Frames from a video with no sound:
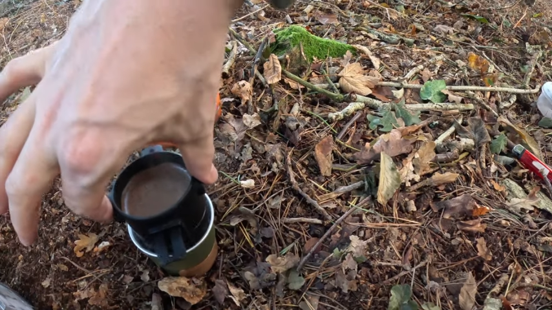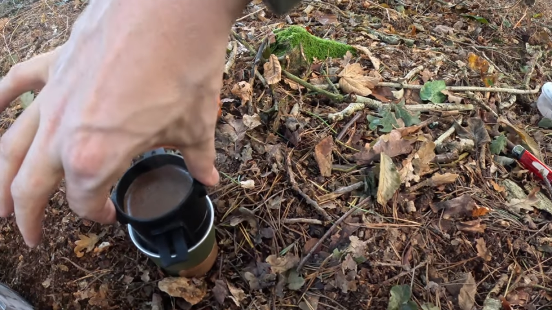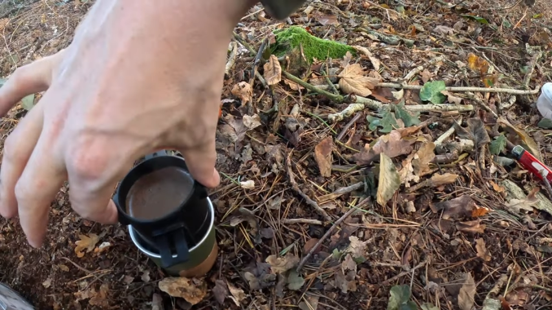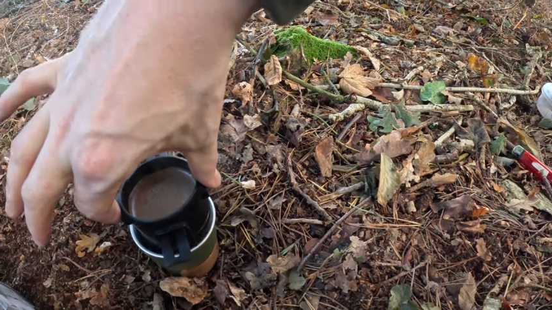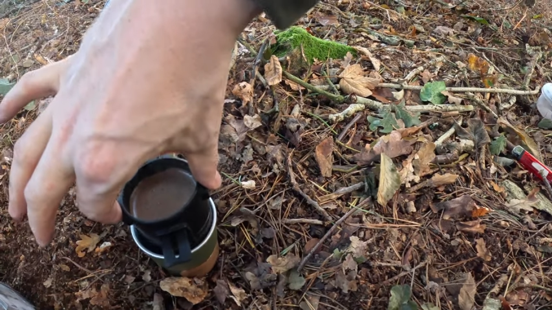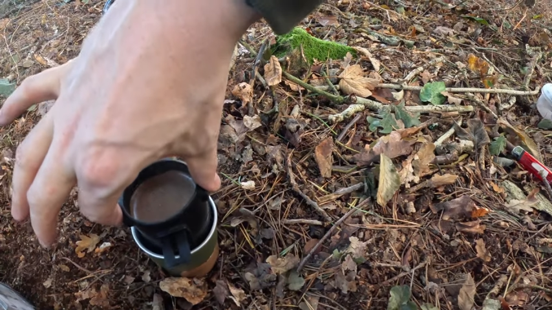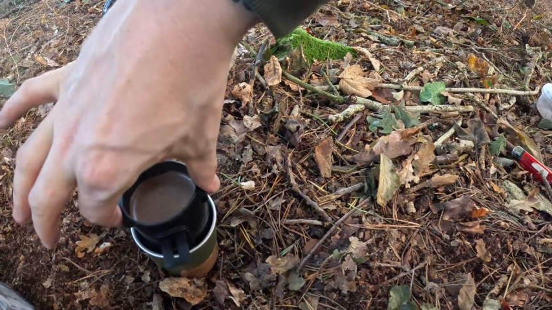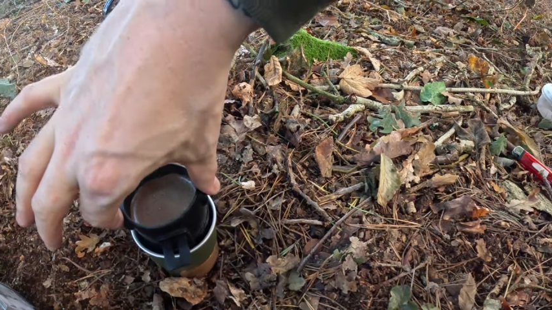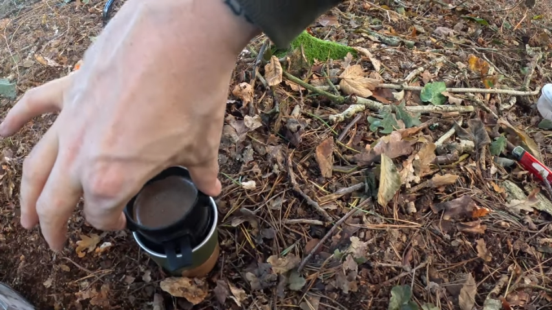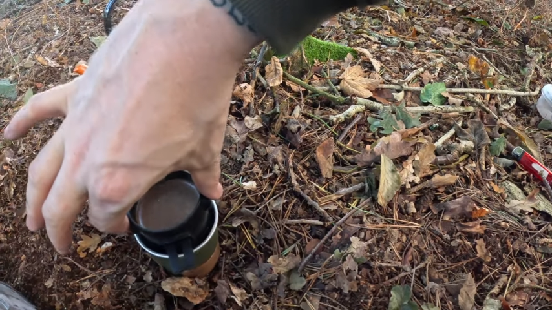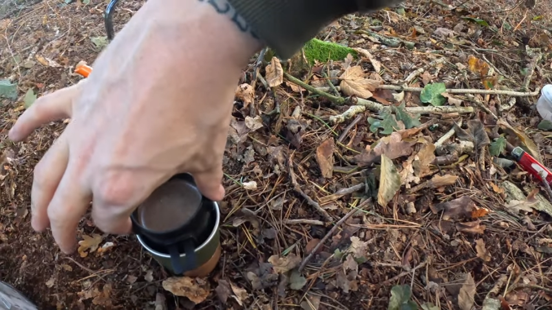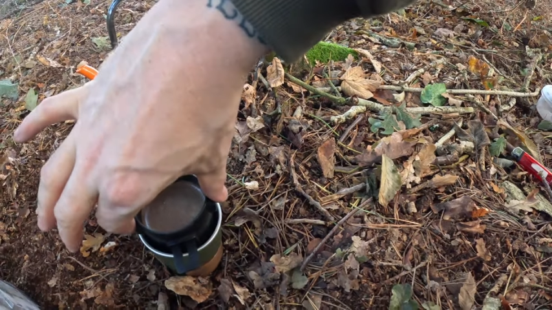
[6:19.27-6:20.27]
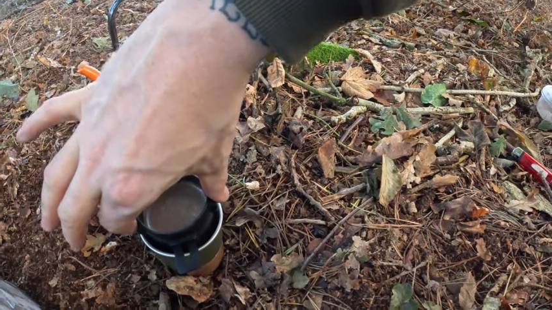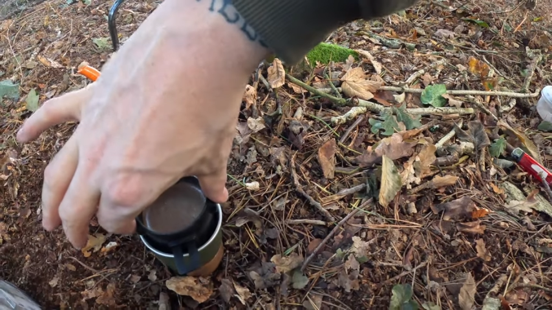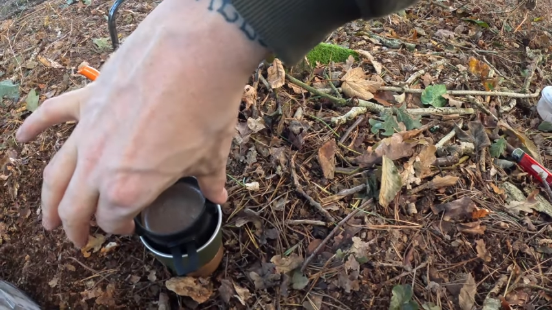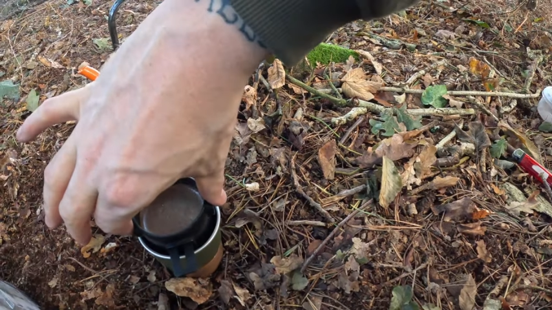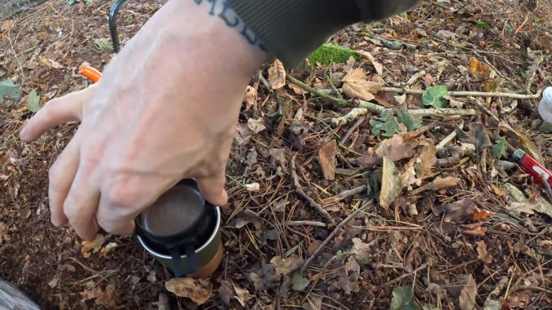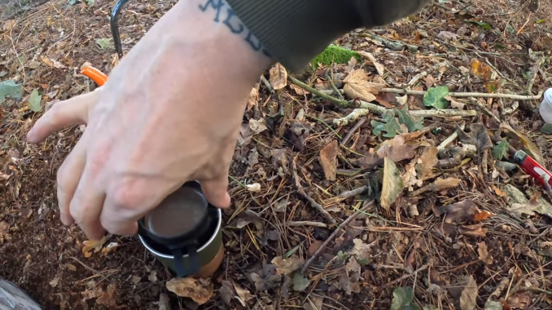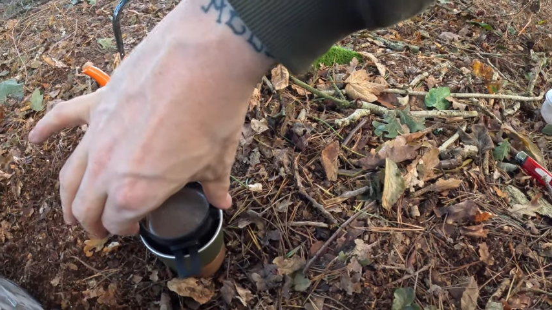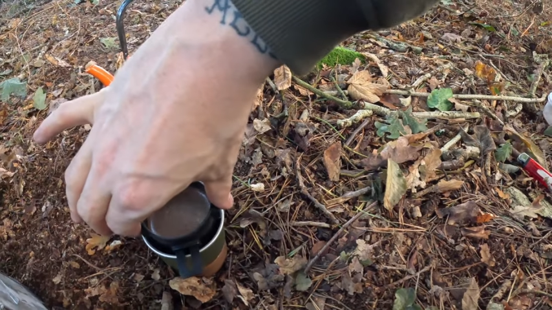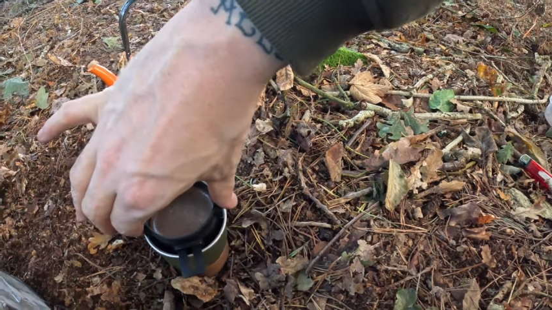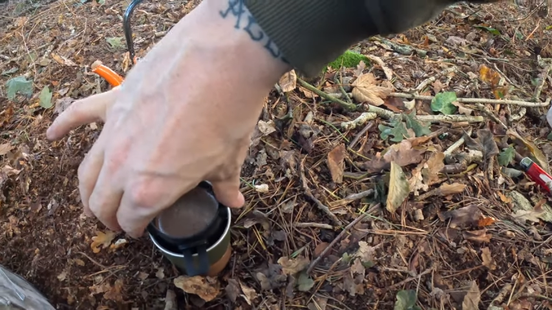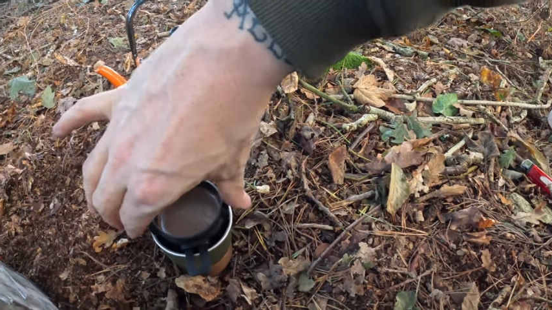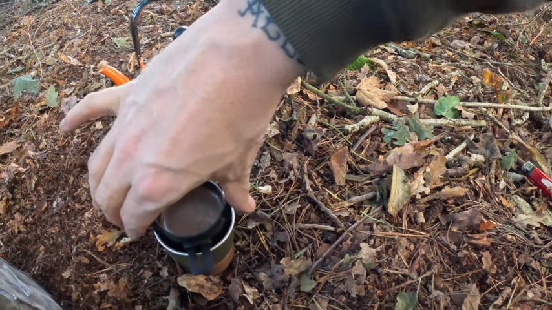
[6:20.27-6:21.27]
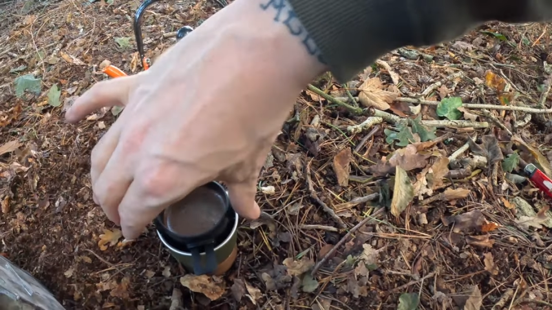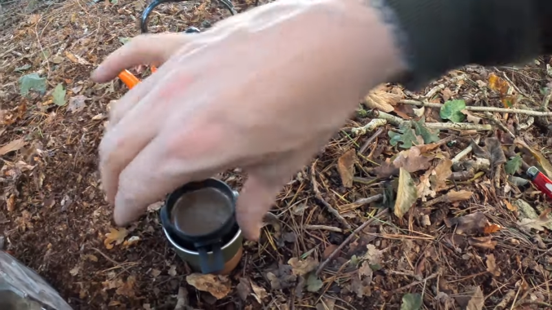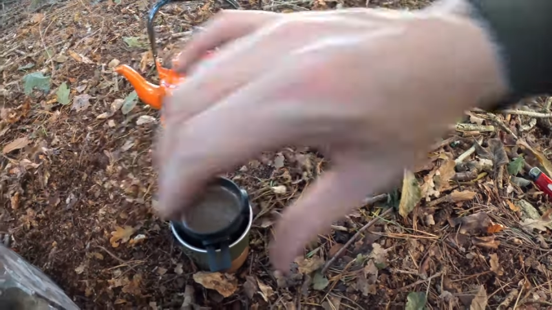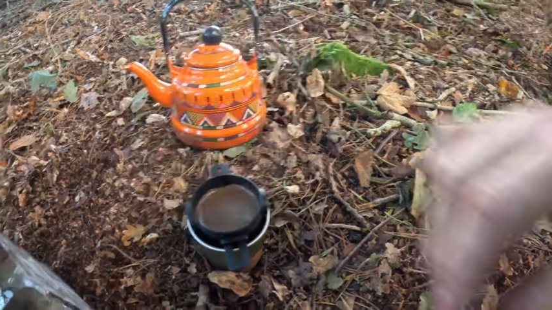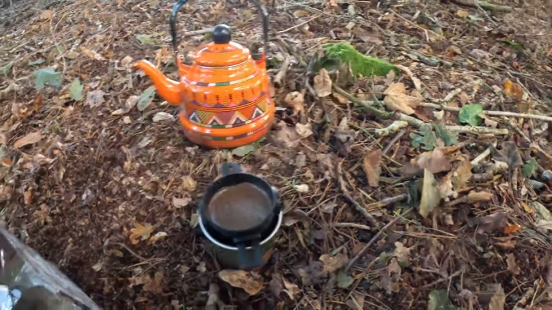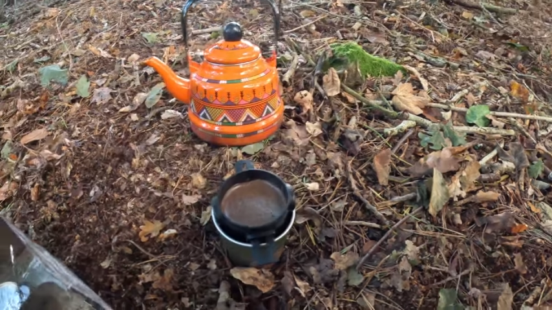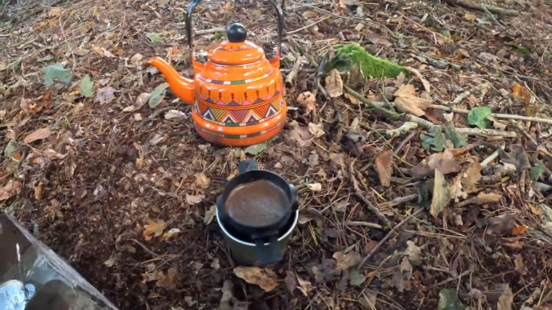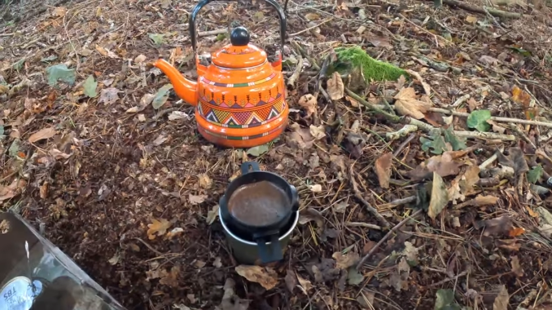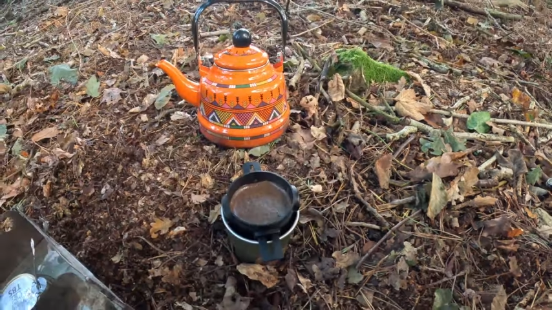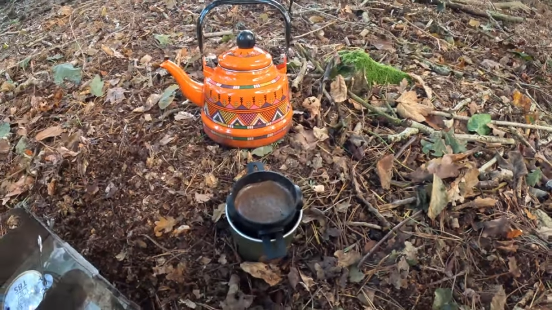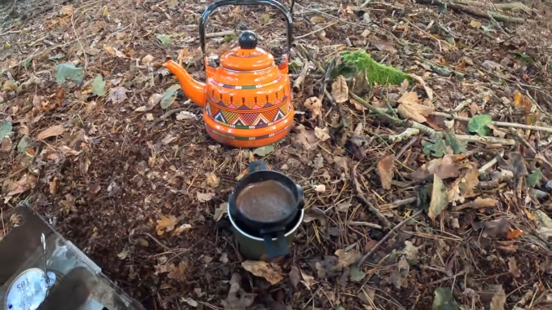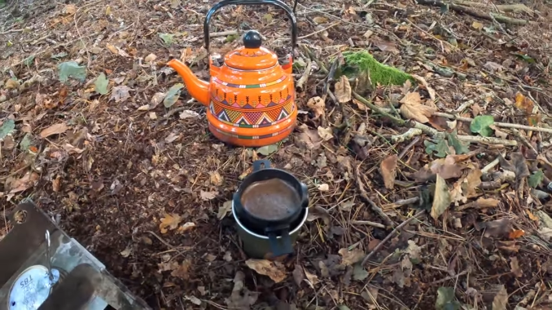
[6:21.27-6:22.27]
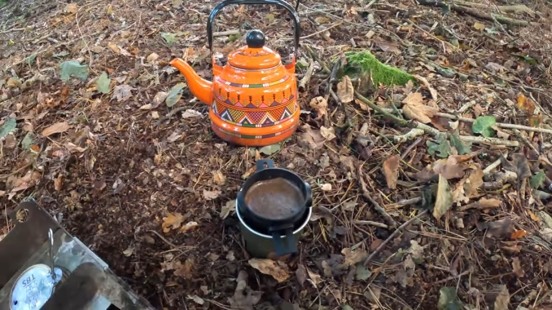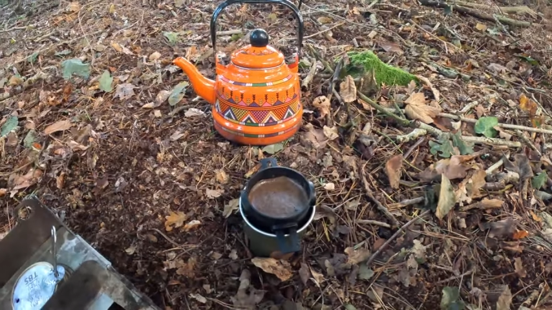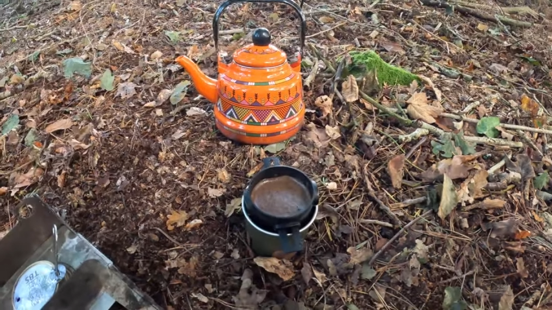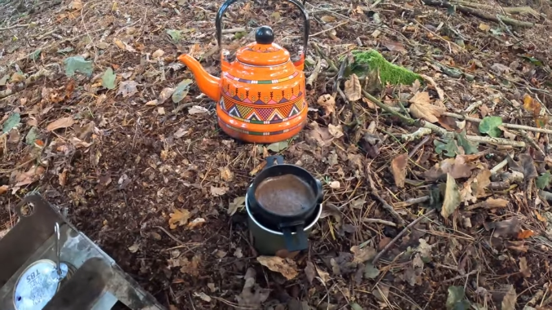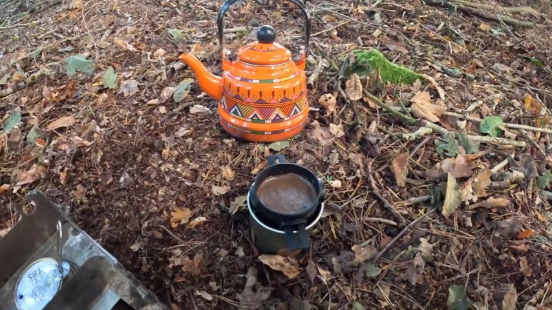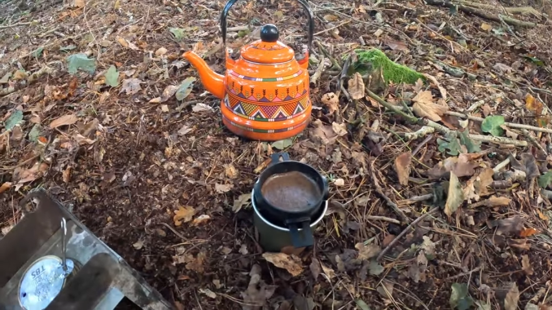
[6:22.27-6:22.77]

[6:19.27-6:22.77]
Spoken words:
Nobody's mouth can be seen.